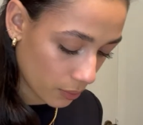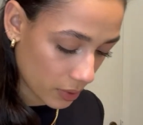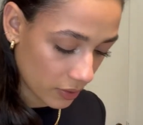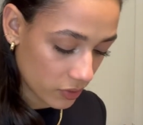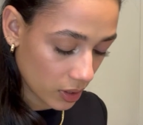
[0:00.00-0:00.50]
when
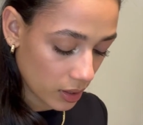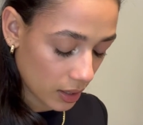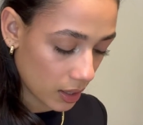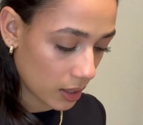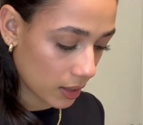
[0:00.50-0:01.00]
I've done
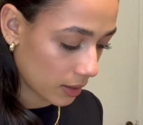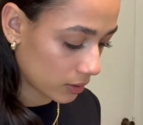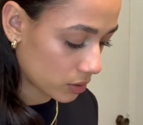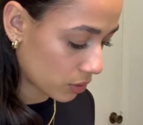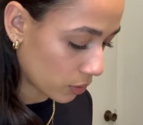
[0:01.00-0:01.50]
that, I like
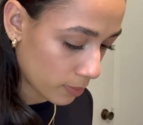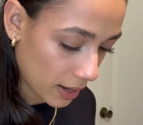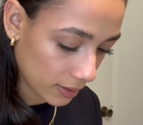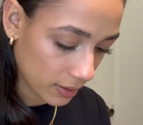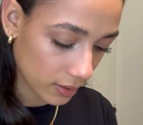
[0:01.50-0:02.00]
to go
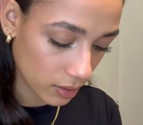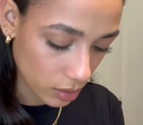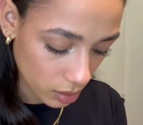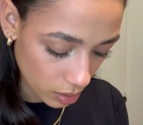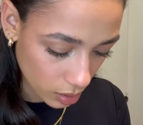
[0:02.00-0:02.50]
back in
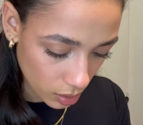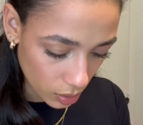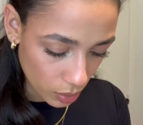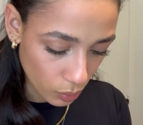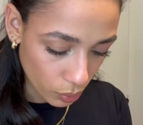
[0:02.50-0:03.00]

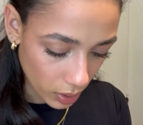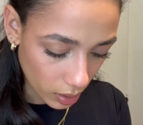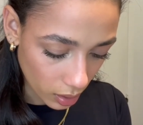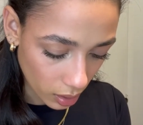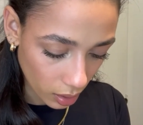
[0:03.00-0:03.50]

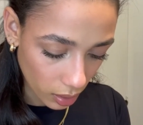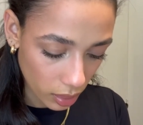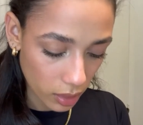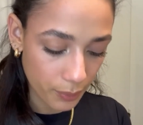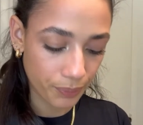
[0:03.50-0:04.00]

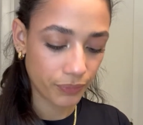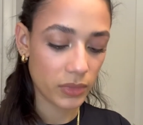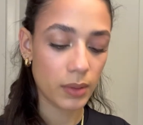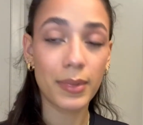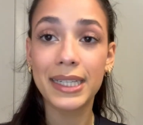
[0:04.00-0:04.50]
with
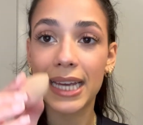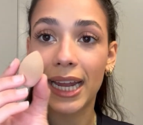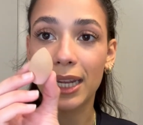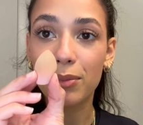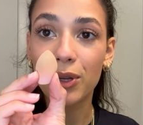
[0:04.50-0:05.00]
my
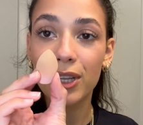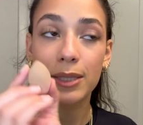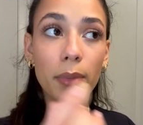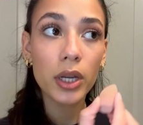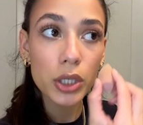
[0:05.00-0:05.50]
tiny beauty
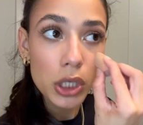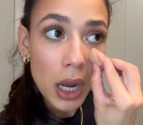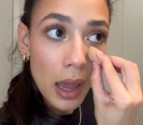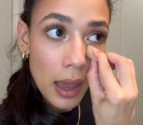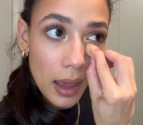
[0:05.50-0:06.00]
sponge
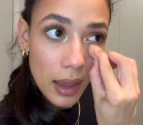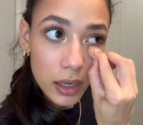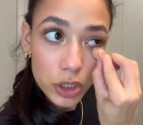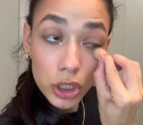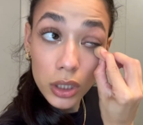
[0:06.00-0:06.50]

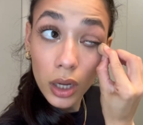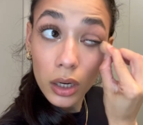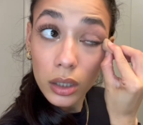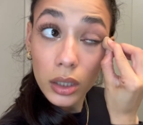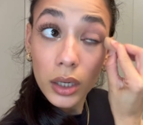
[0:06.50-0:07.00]
and just kind
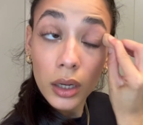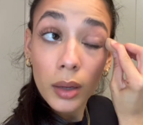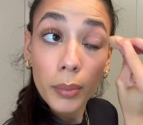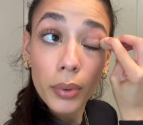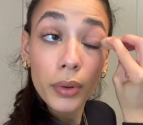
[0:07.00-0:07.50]
of clean up
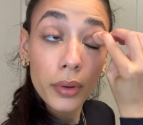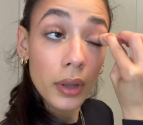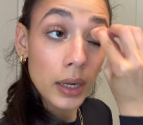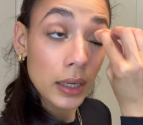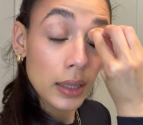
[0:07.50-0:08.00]

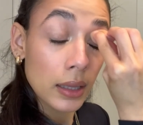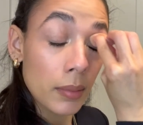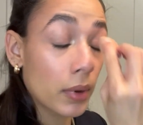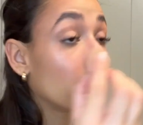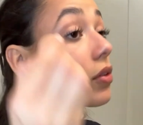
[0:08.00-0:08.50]
anything that
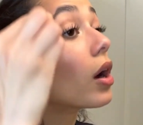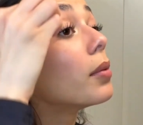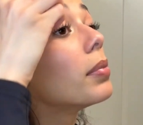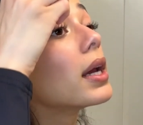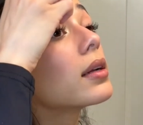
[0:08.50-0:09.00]
might have
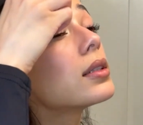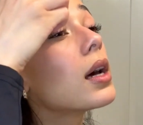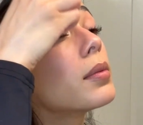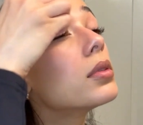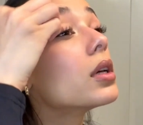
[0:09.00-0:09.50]
gotten picked
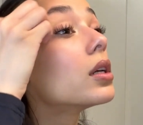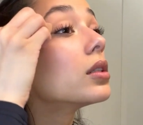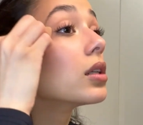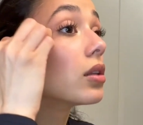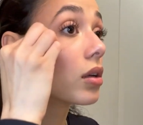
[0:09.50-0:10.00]
up so it
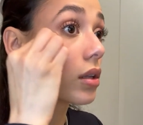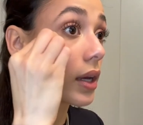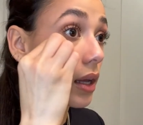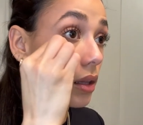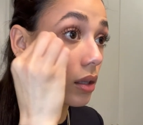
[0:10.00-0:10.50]
doesn't look
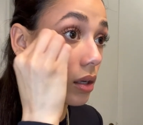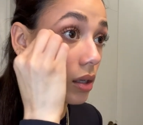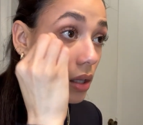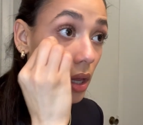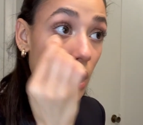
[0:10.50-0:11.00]
like I
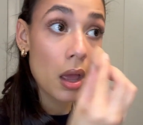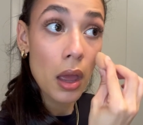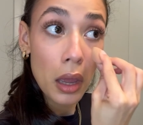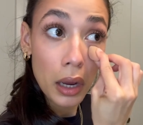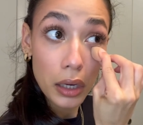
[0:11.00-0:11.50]
literally
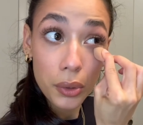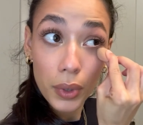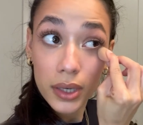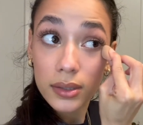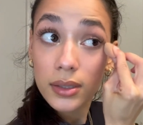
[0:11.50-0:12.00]

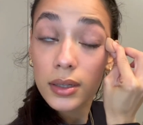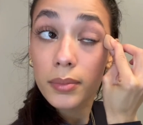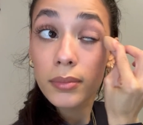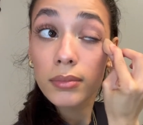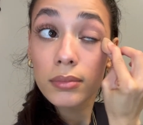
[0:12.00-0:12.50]
erased
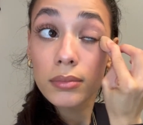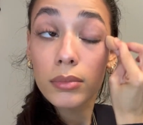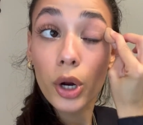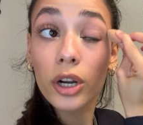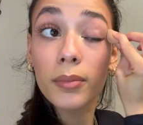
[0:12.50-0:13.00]

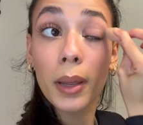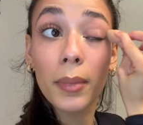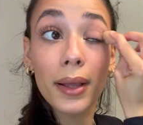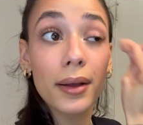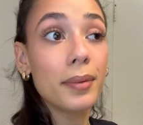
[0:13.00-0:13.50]
part of my
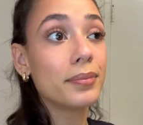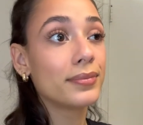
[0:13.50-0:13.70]
makeup.